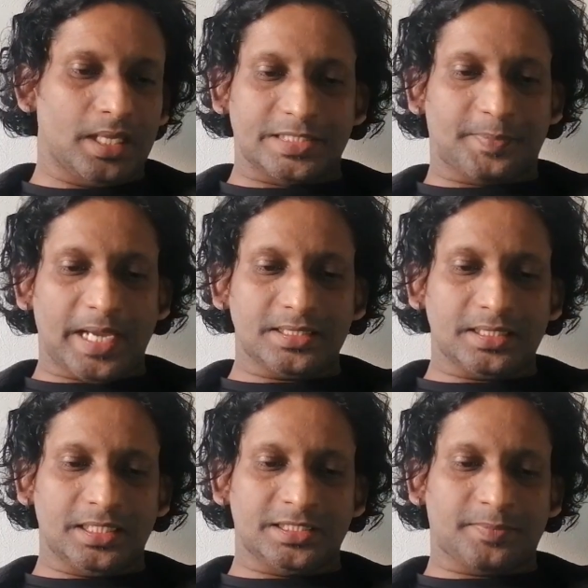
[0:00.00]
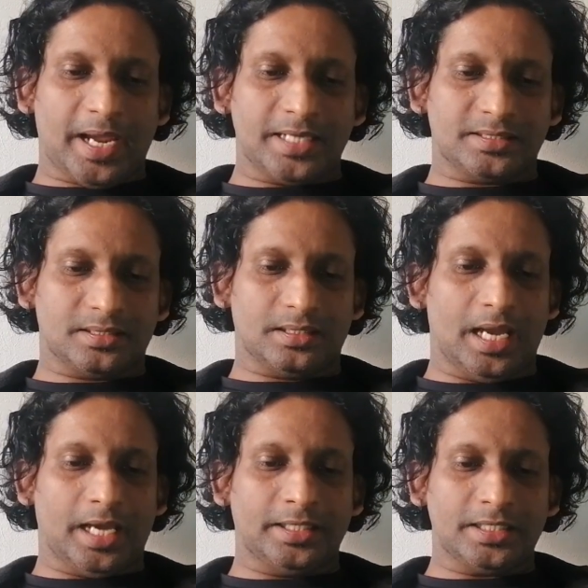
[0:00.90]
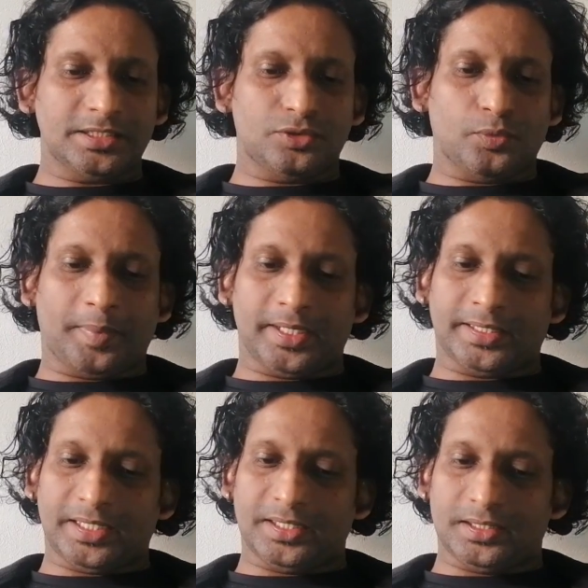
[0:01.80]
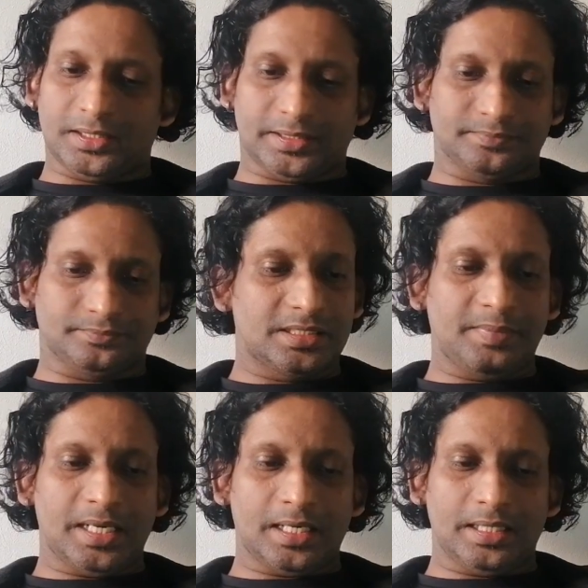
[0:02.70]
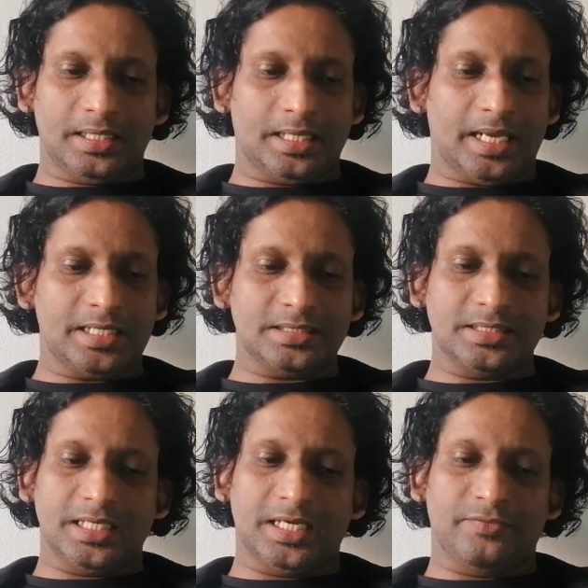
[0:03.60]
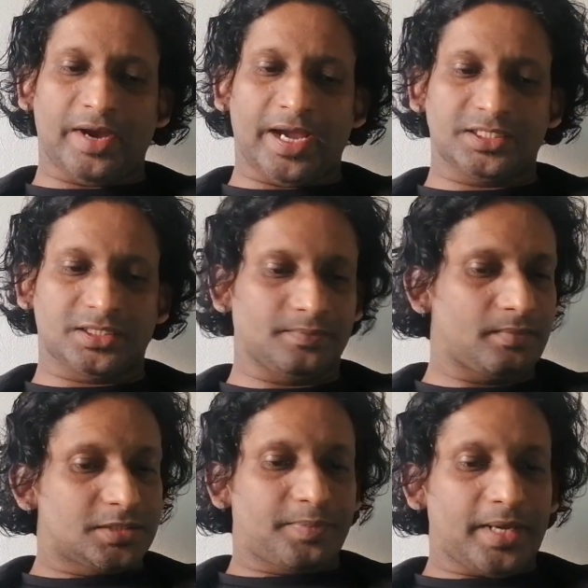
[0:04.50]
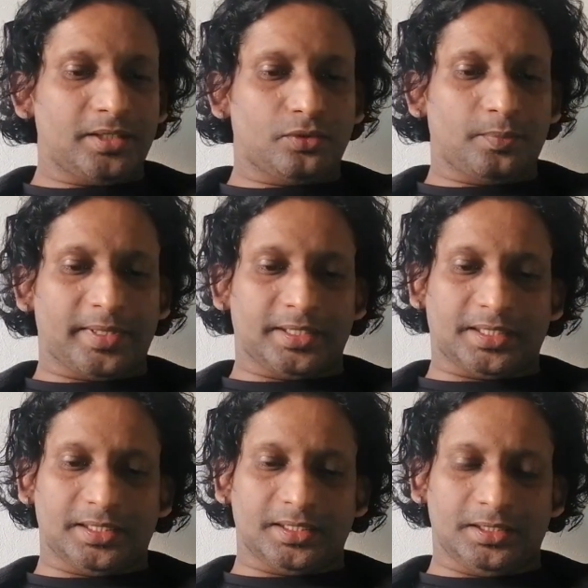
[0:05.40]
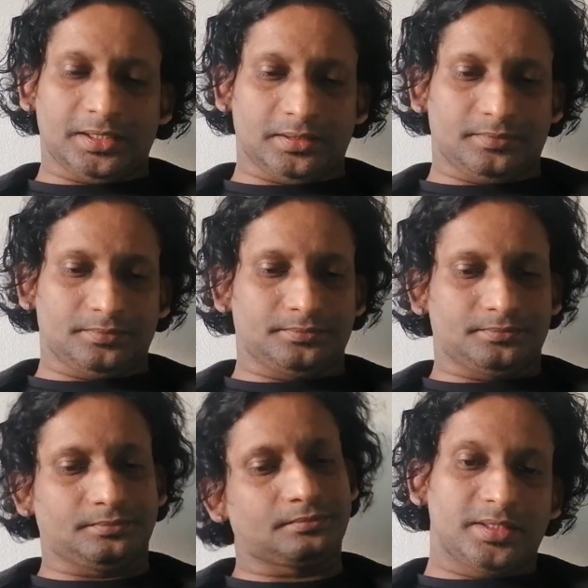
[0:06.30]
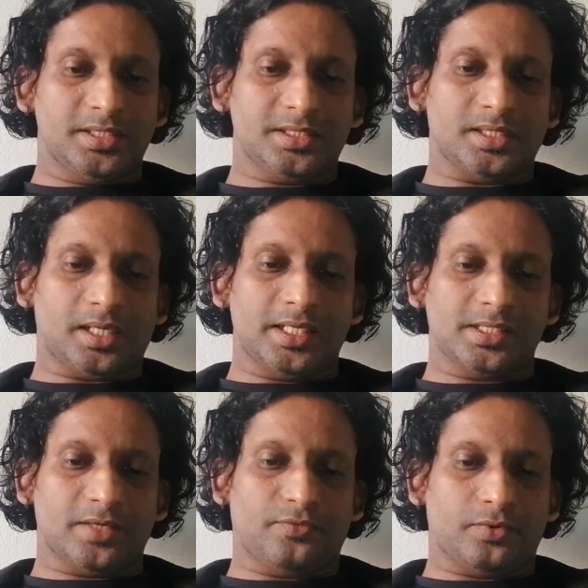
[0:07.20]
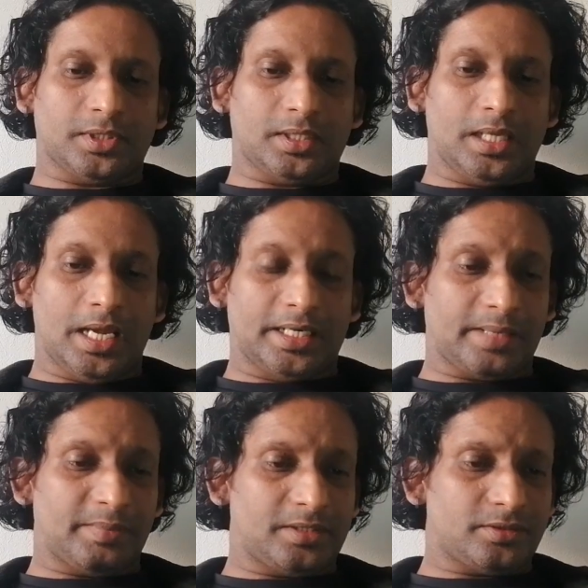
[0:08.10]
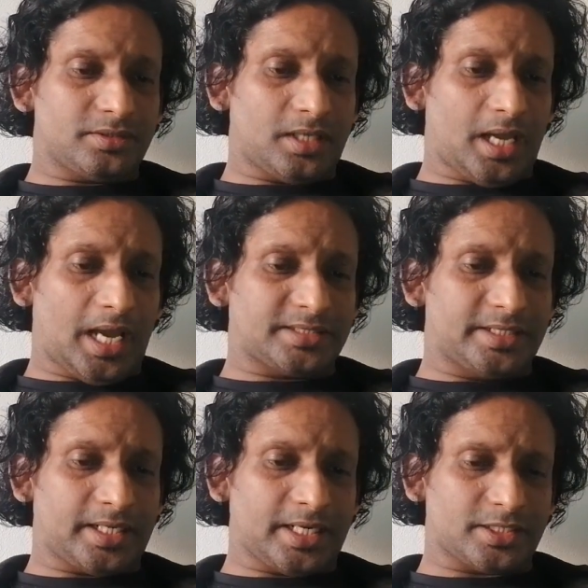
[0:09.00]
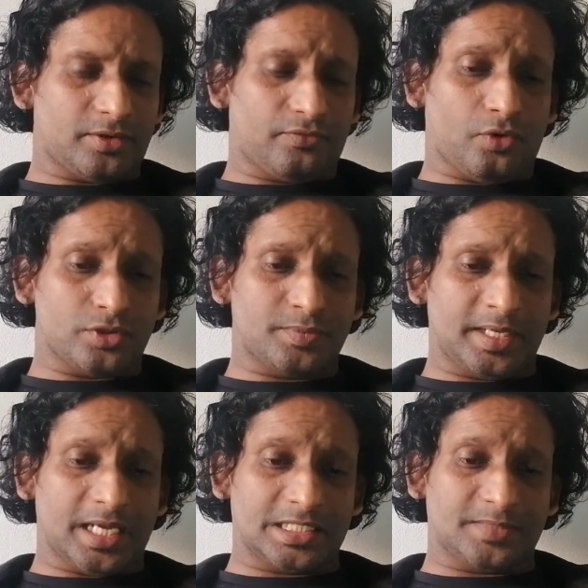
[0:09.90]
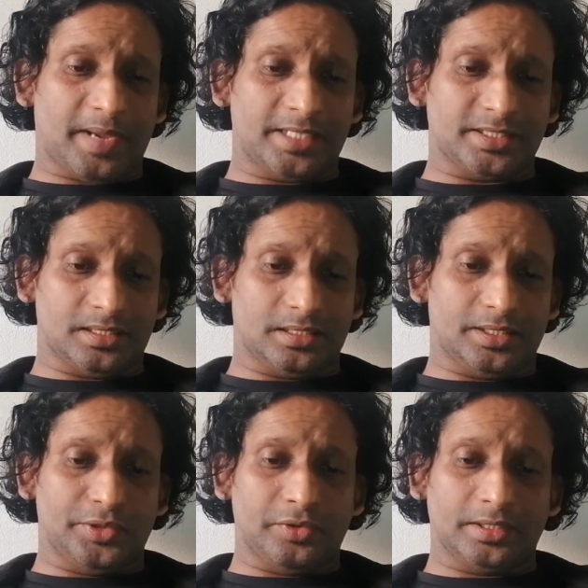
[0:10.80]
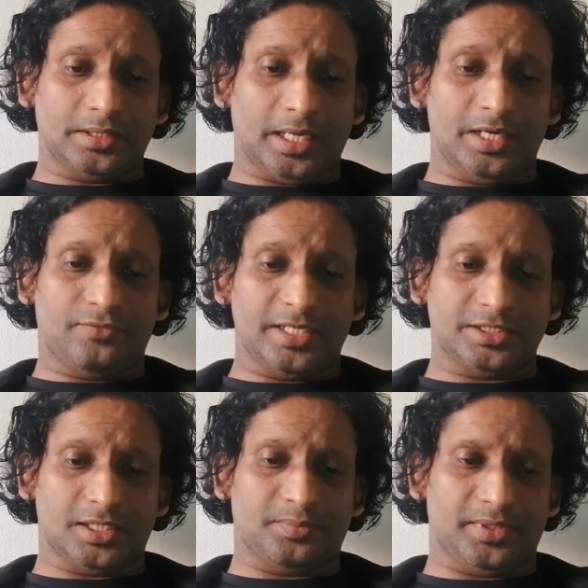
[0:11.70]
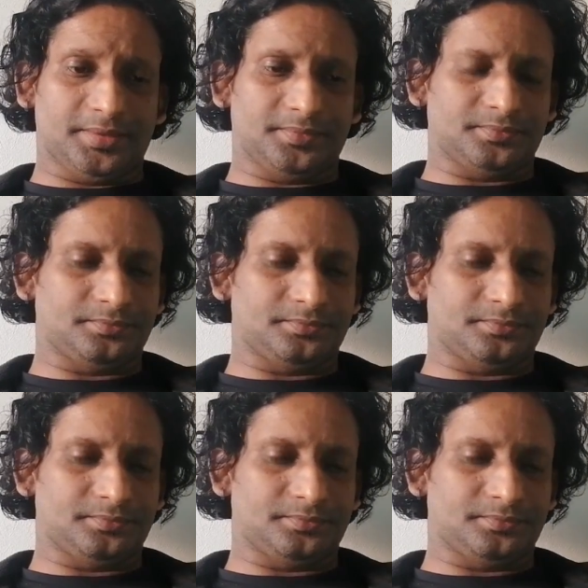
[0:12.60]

Space inspires energy to penetrate in it. Similarly, energy invites space to penetrate in it. This is the reason for the tremendous acceleration of cosmic expansion during the inflation period.